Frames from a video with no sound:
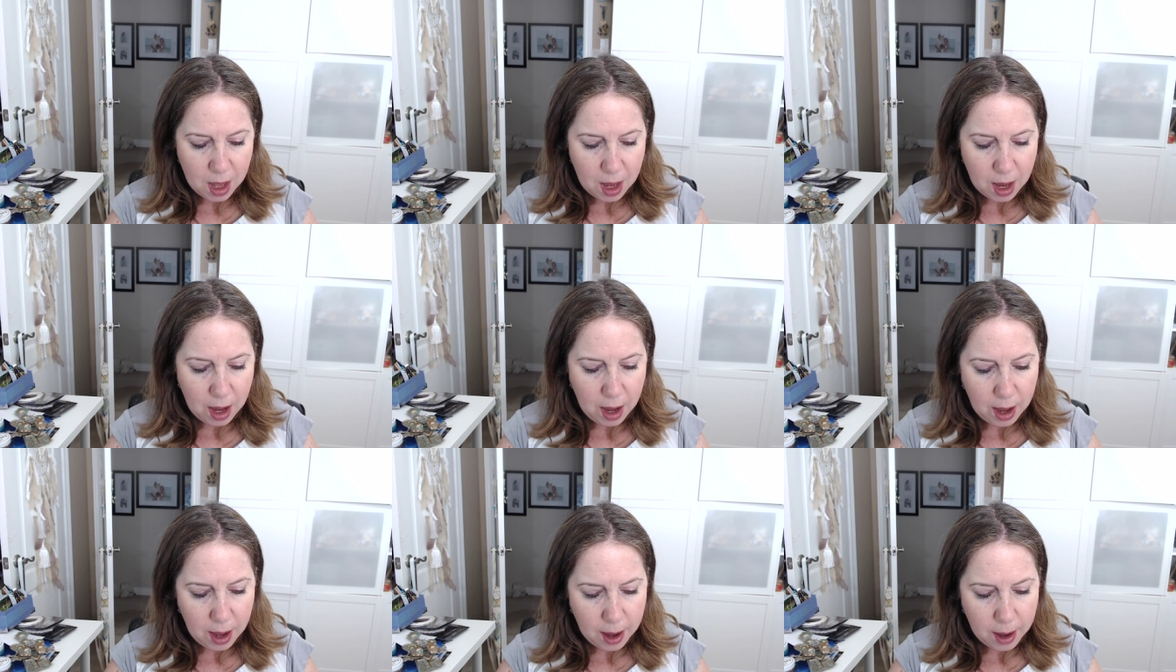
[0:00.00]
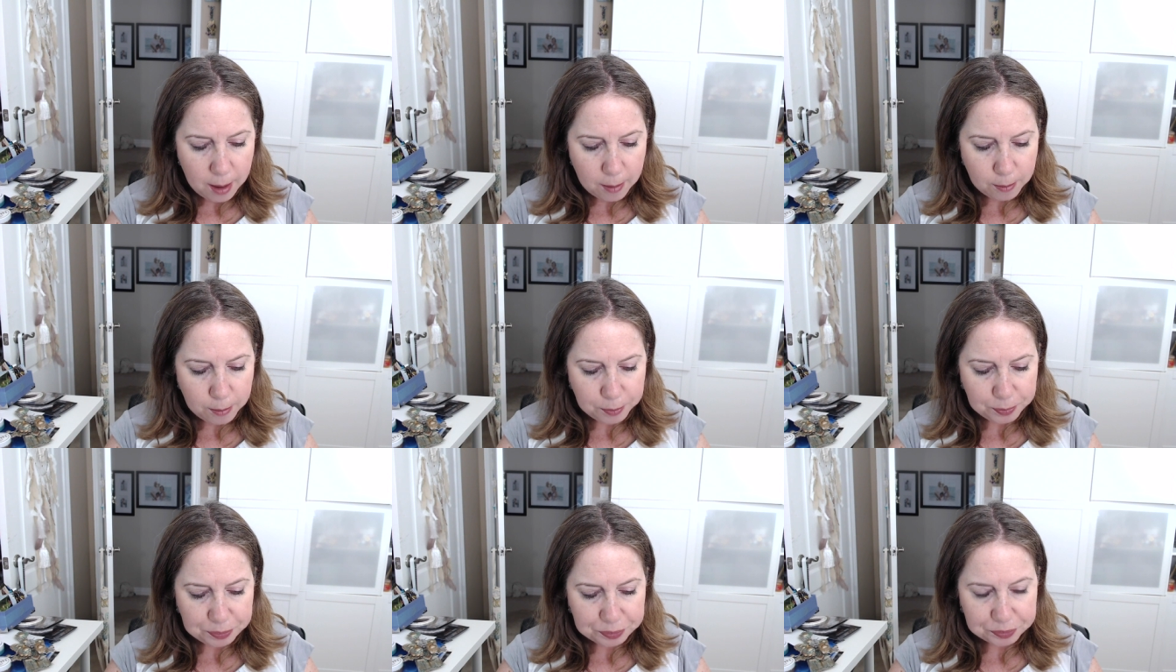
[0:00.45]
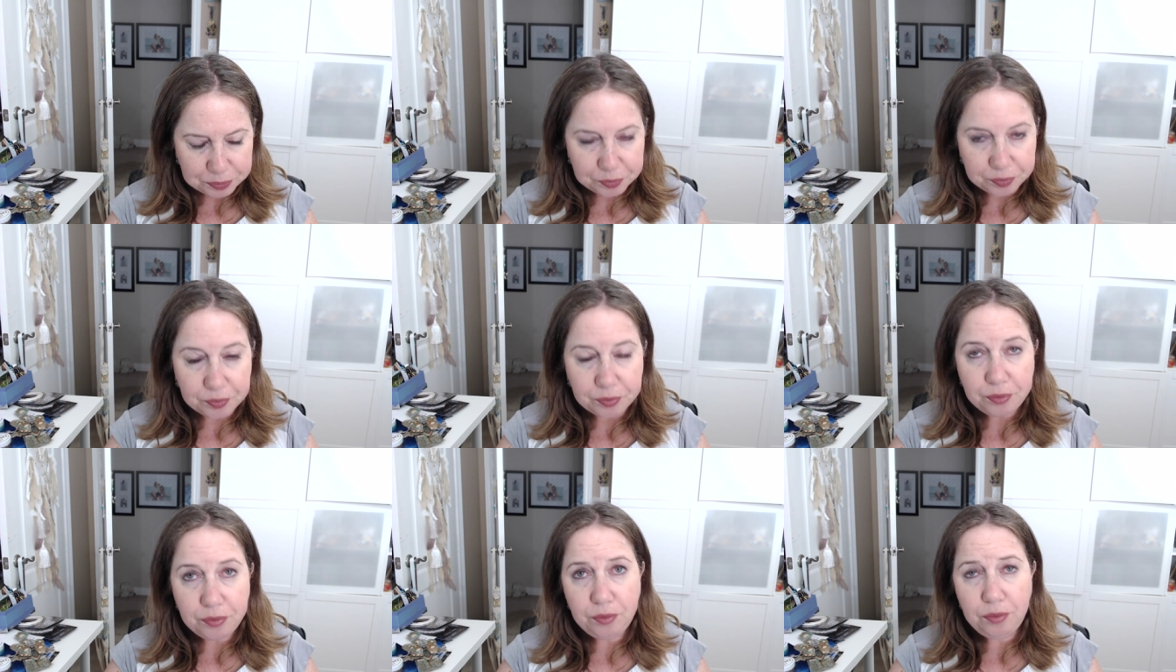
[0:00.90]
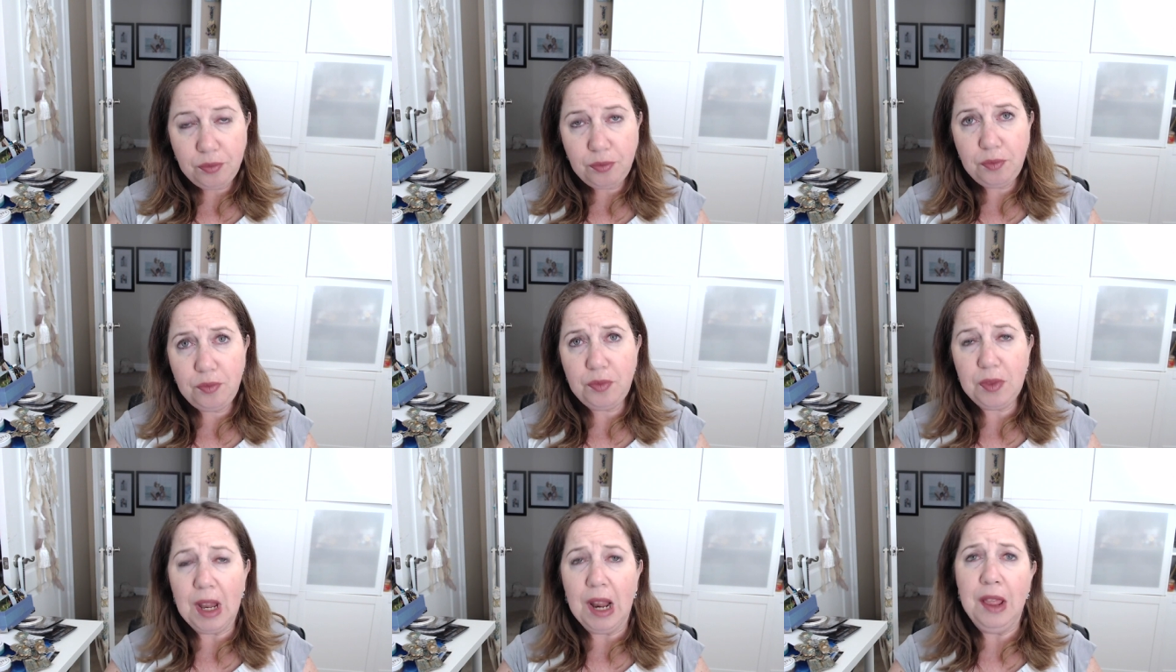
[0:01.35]
Um,
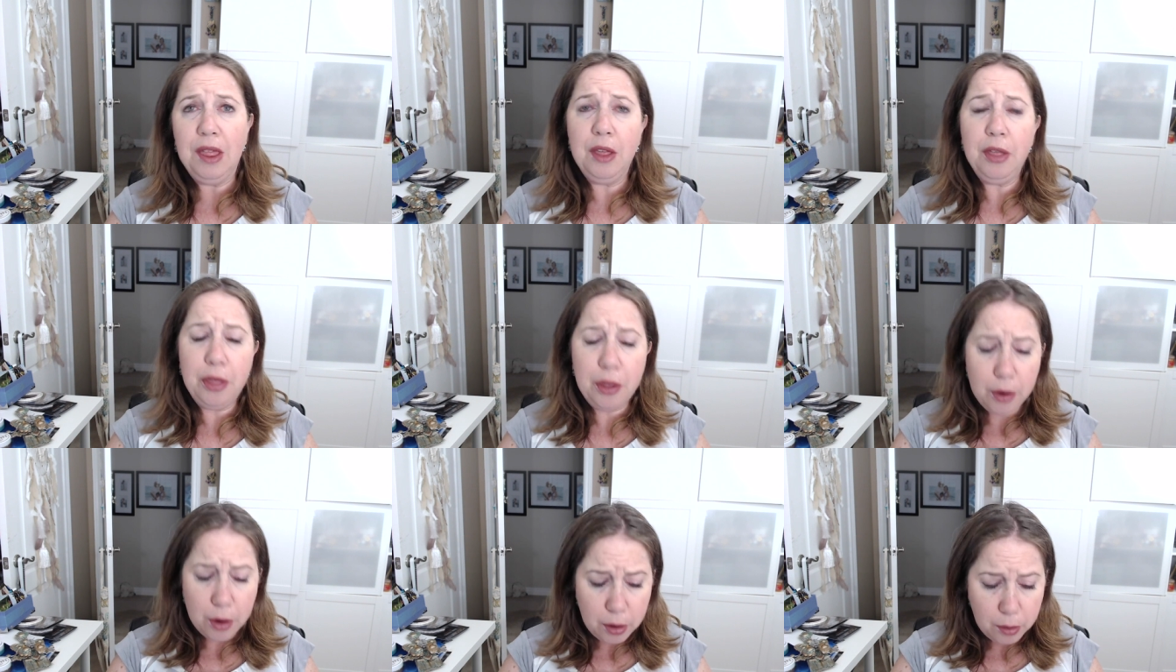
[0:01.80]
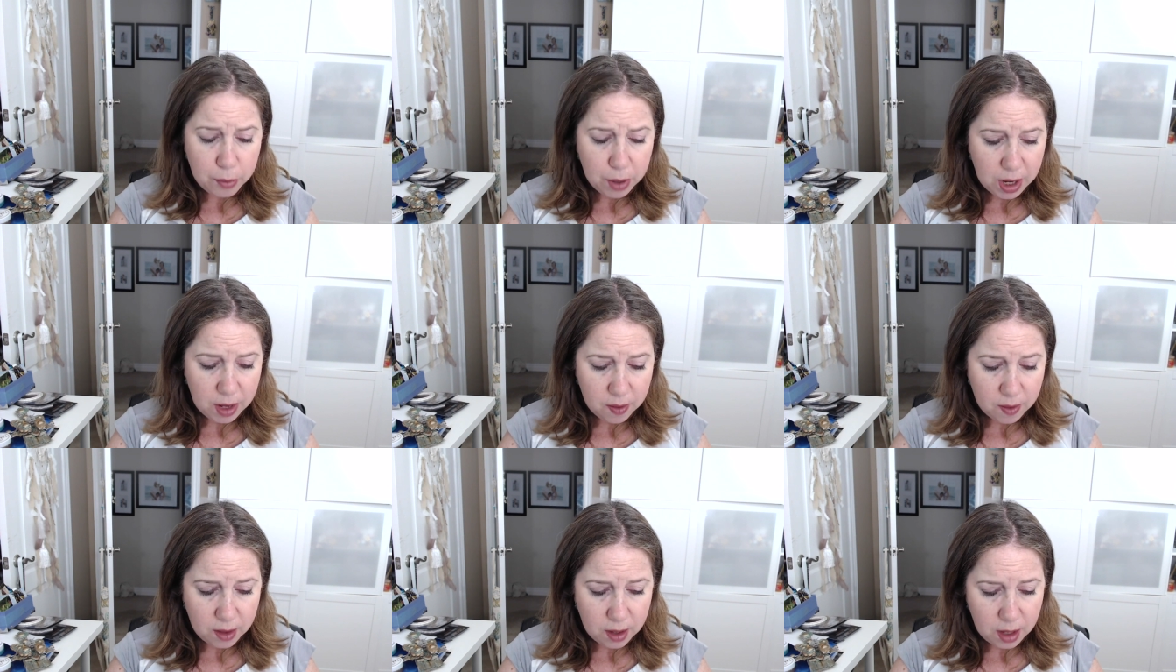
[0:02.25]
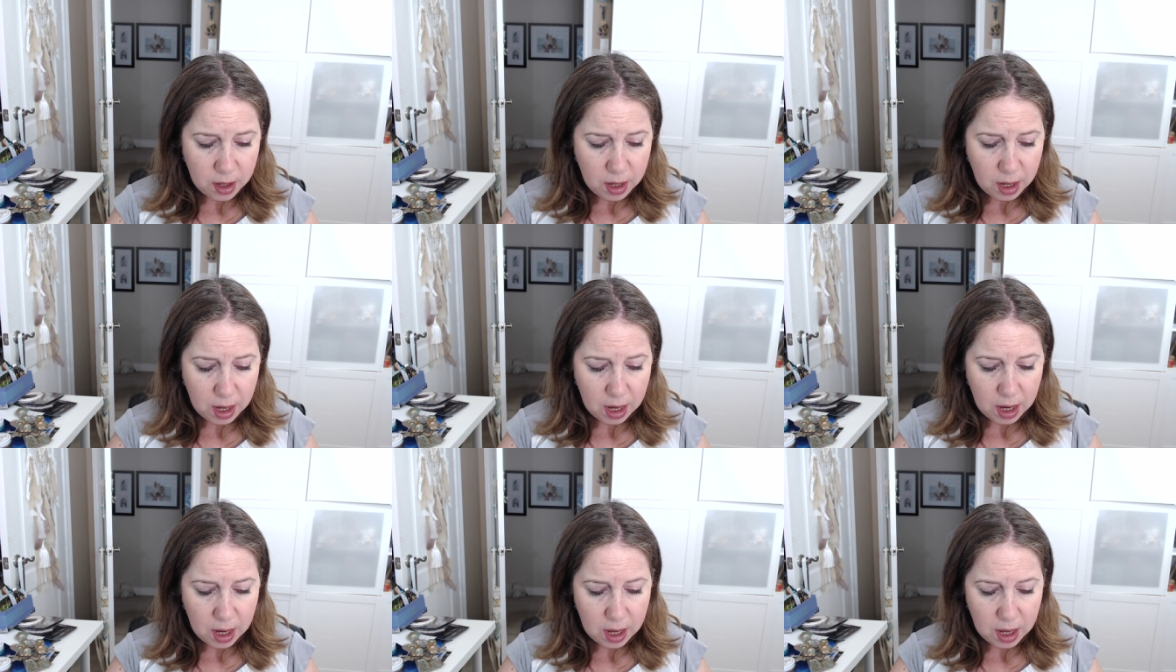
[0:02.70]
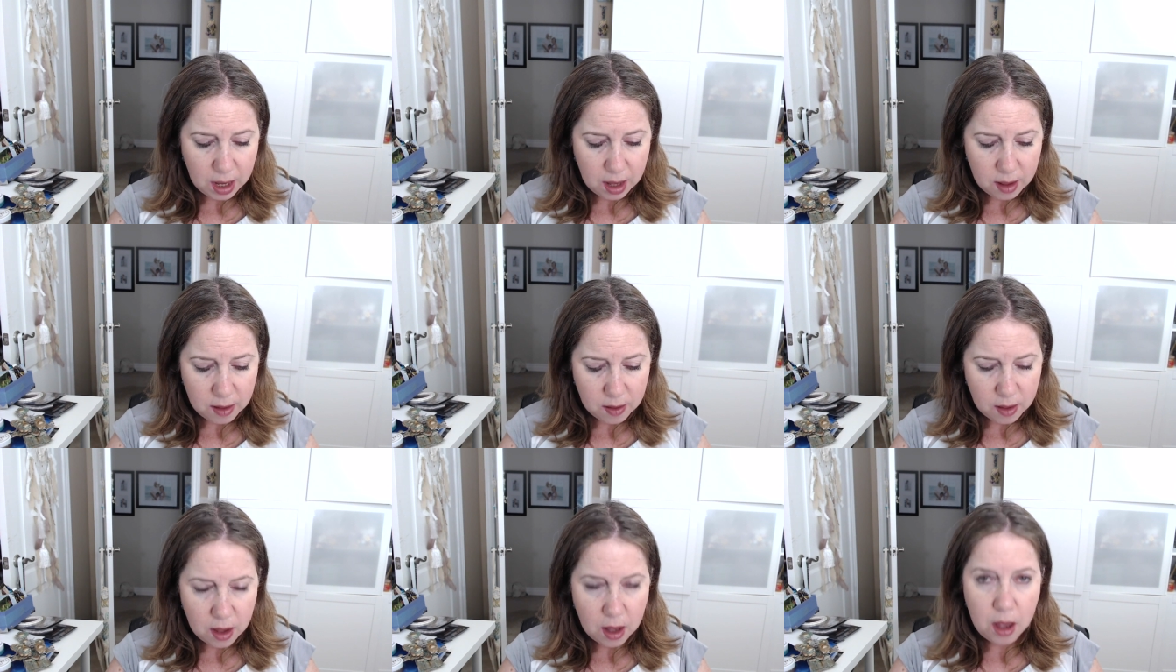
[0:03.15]
the third reason
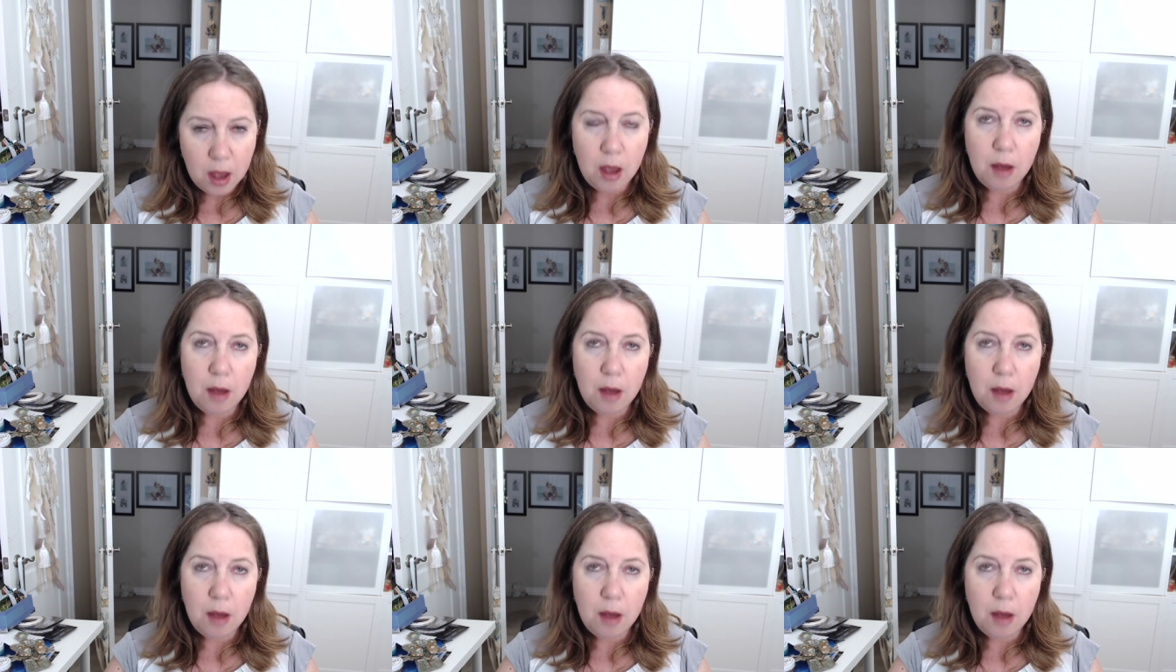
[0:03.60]
is